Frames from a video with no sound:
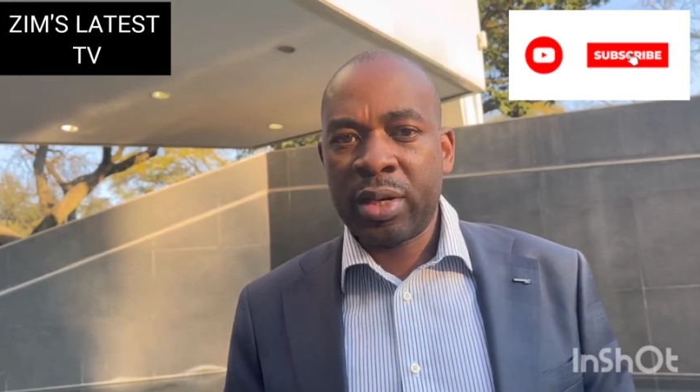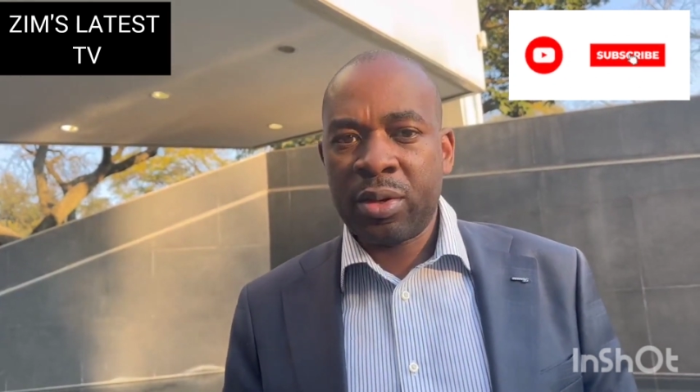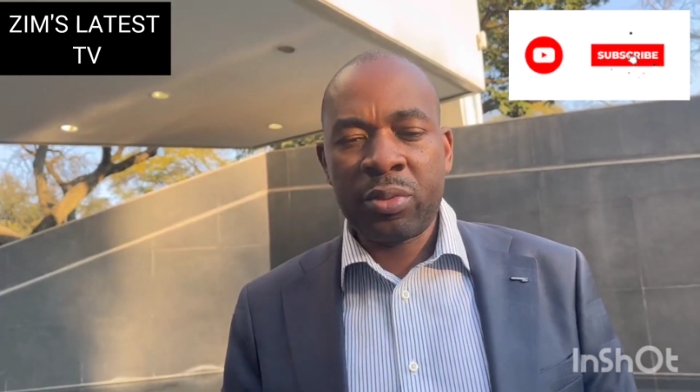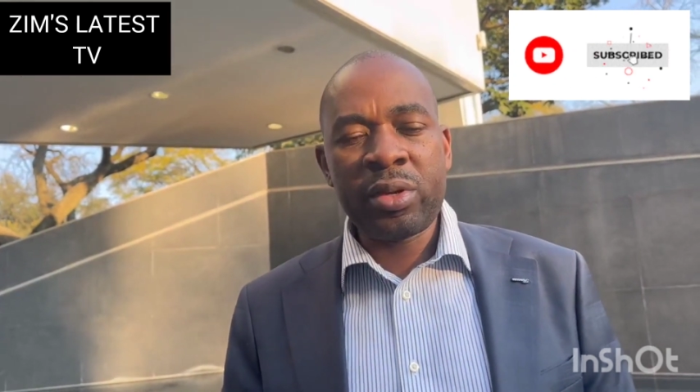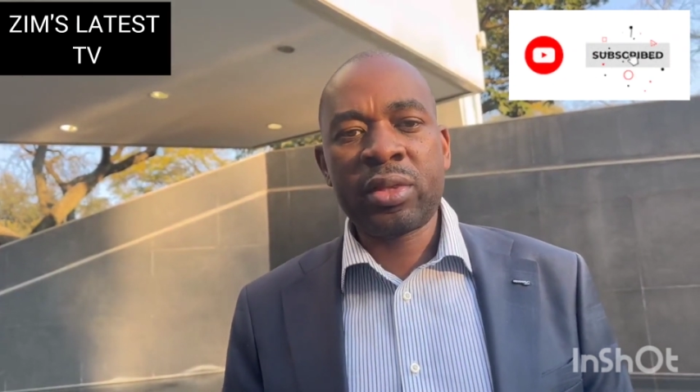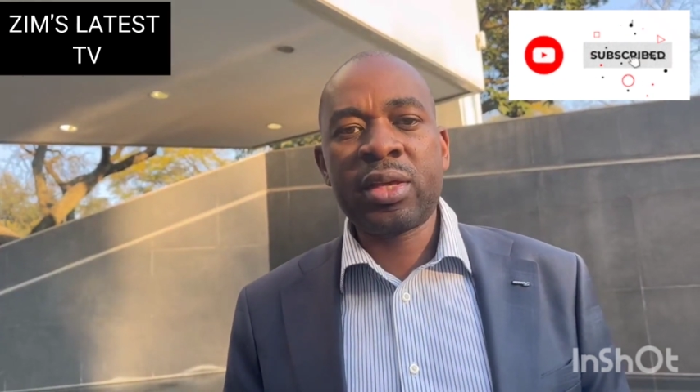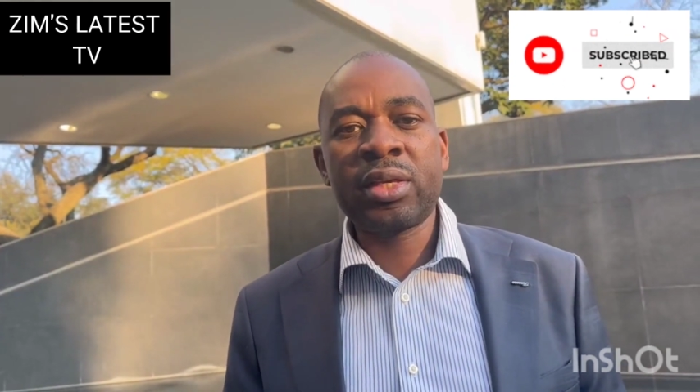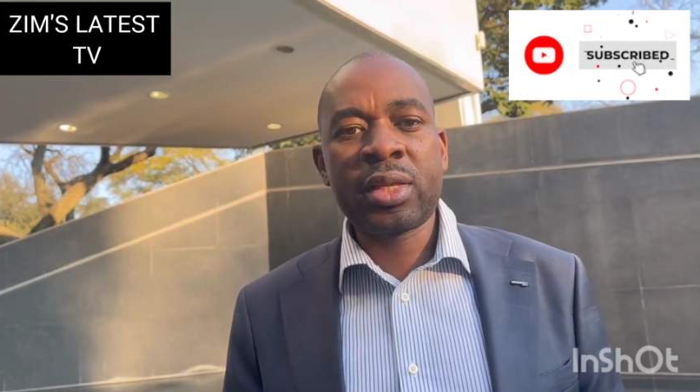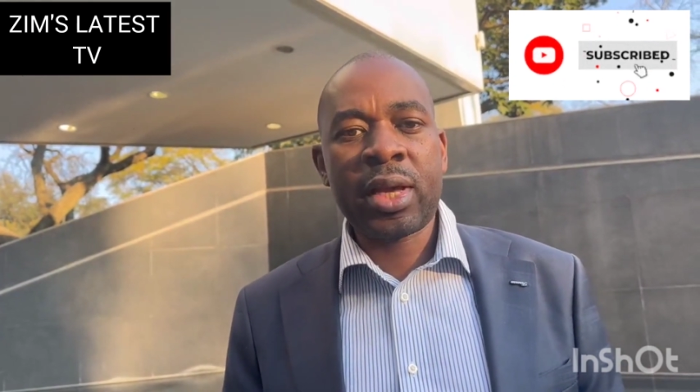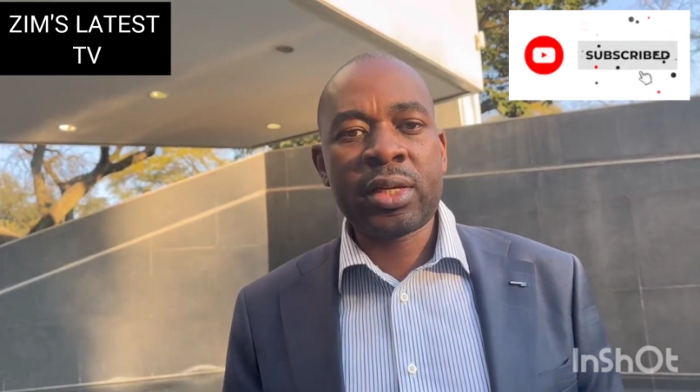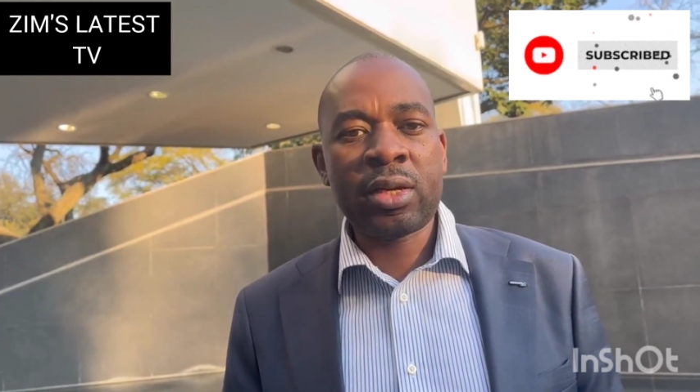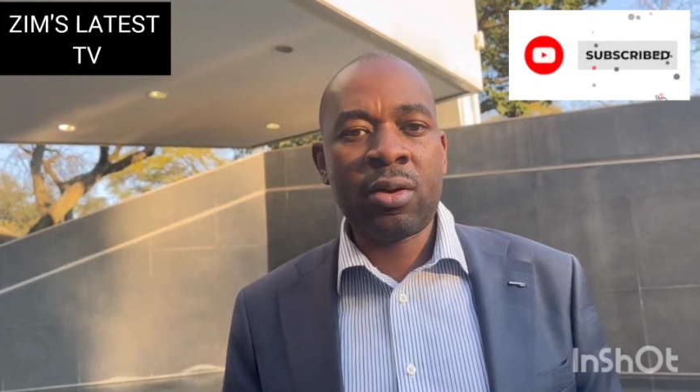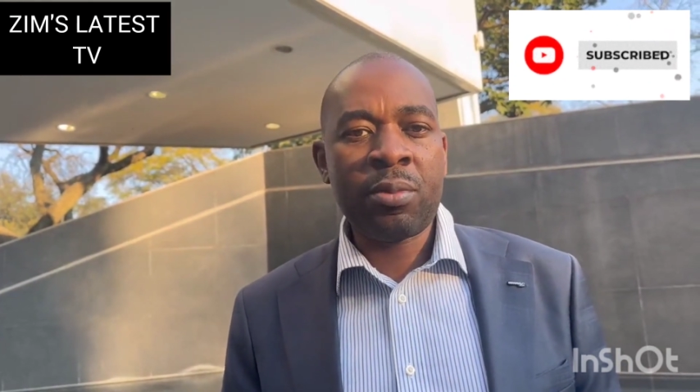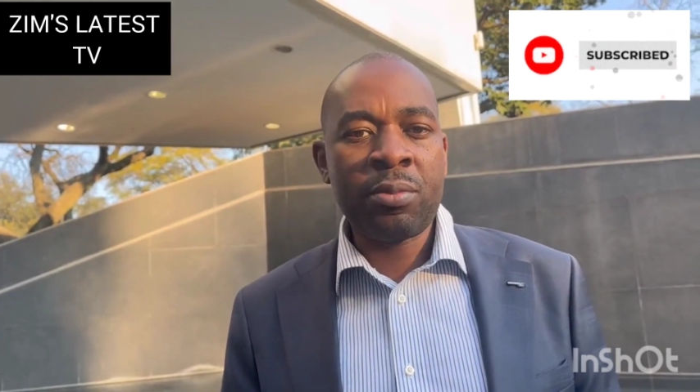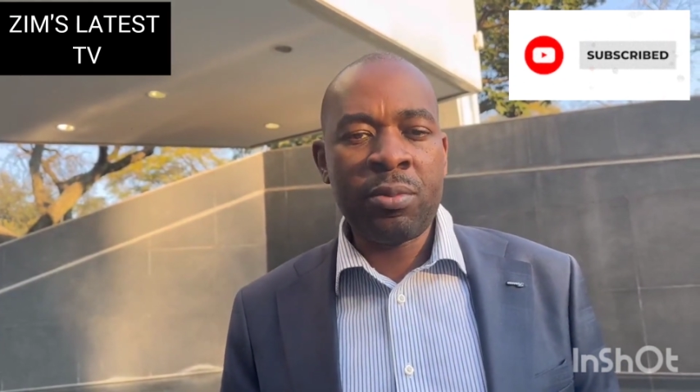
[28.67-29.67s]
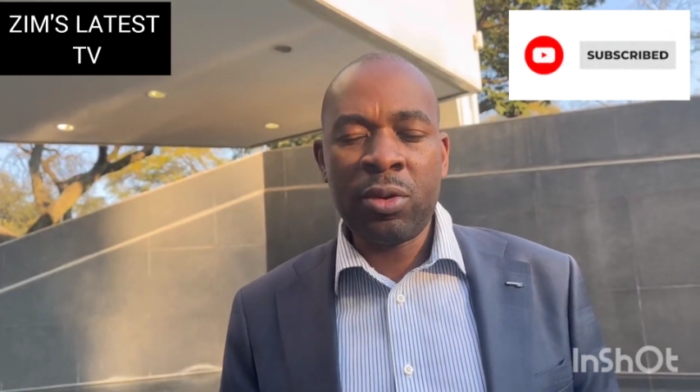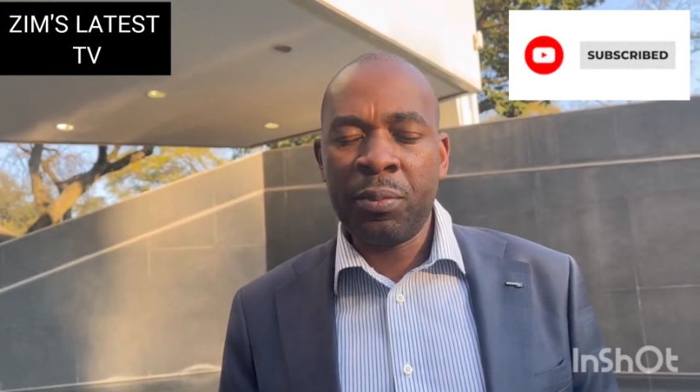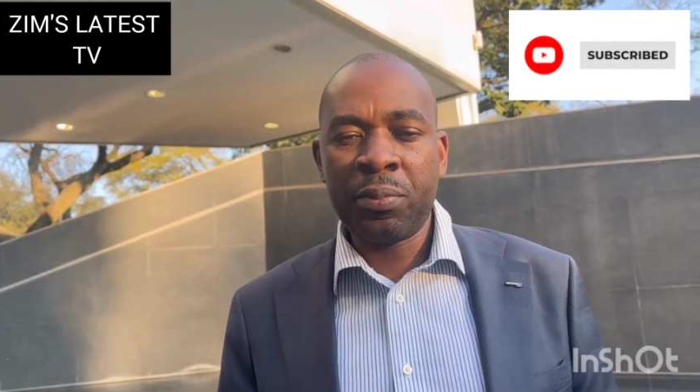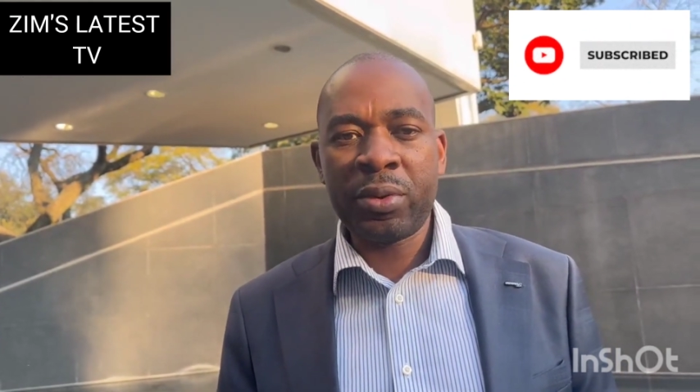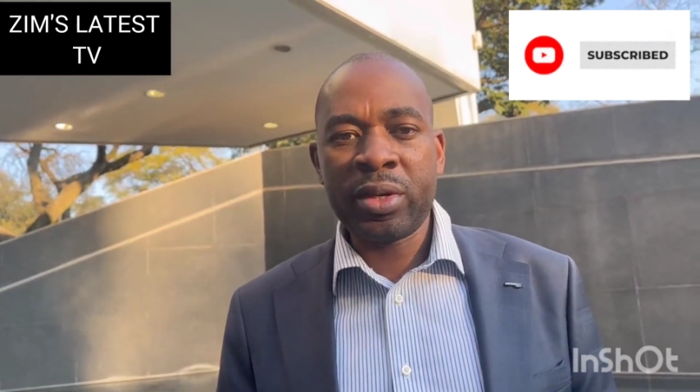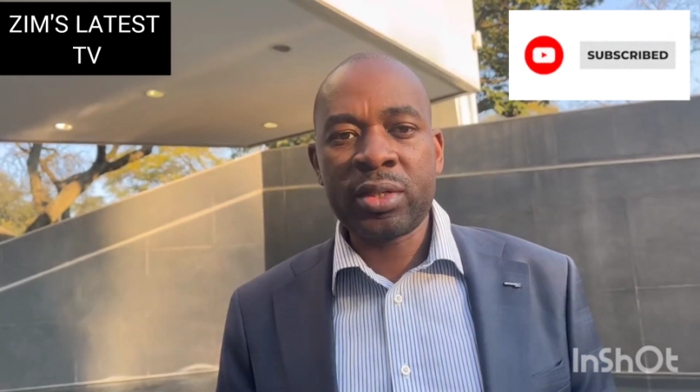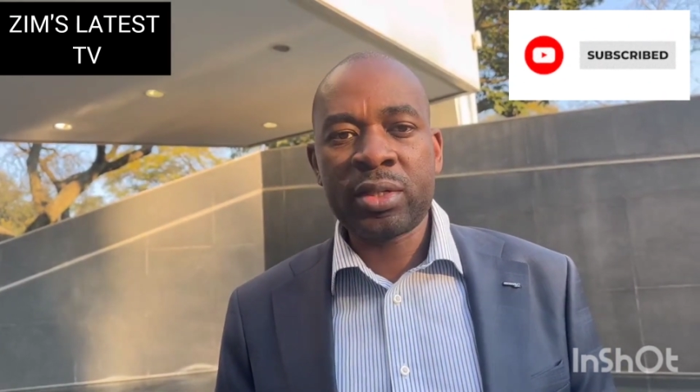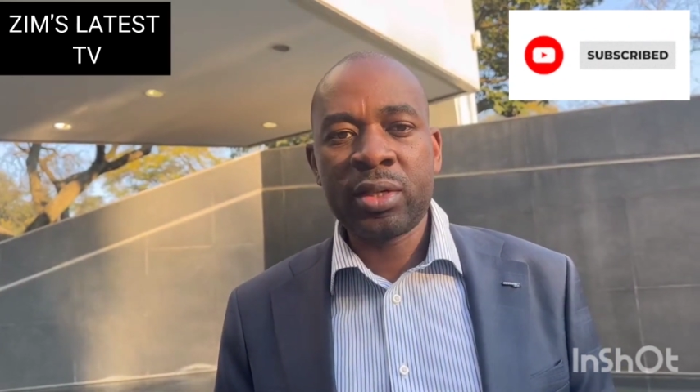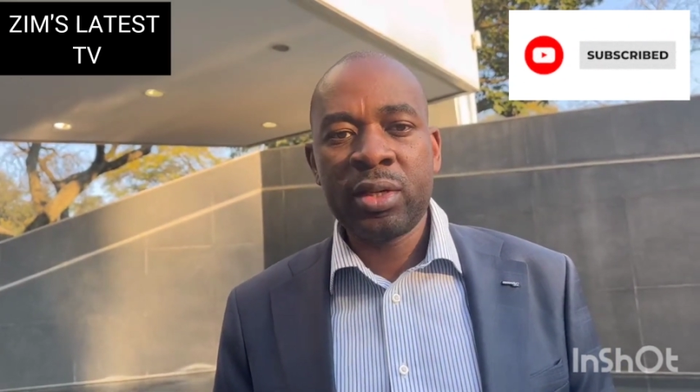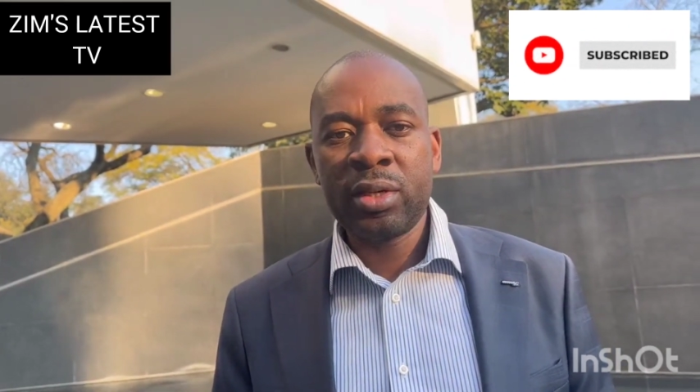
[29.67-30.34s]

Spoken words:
and we think that our blueprint